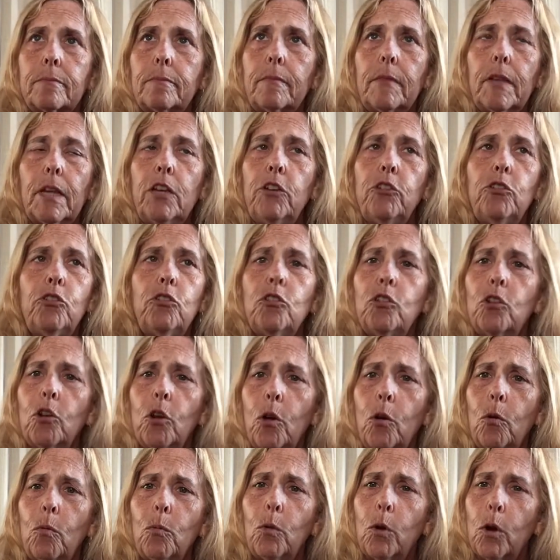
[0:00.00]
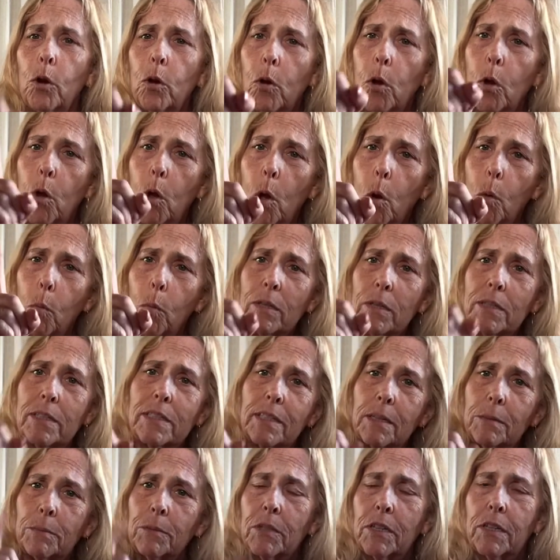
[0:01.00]
You do your homework, one
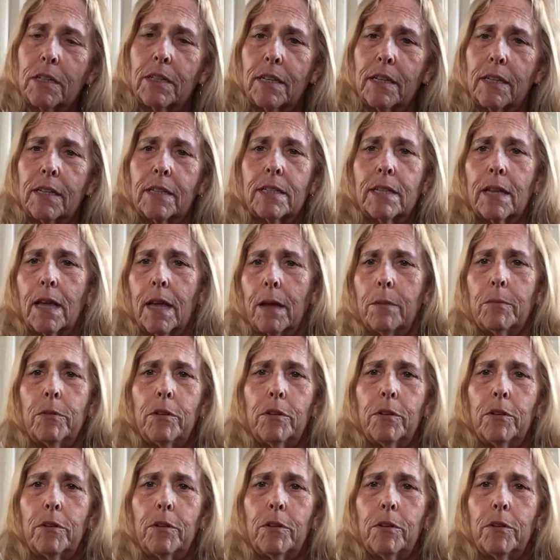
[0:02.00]
subject at a time.